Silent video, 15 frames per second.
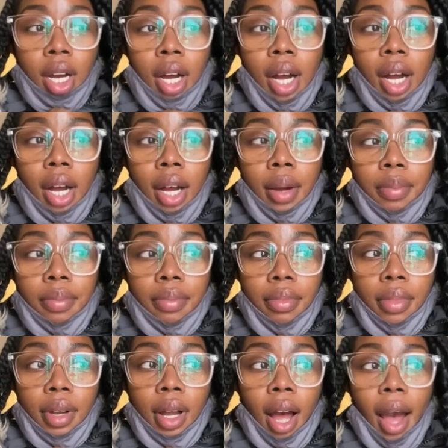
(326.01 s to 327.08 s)

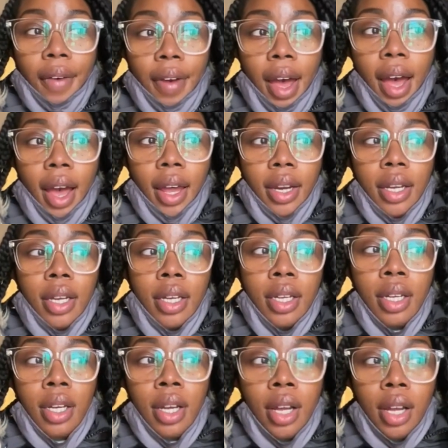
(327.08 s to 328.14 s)
I've had
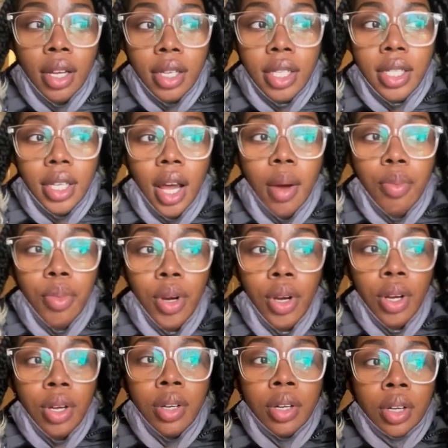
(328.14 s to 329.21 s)
some
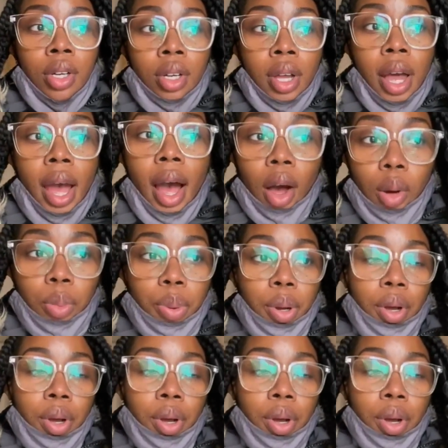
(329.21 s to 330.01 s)
help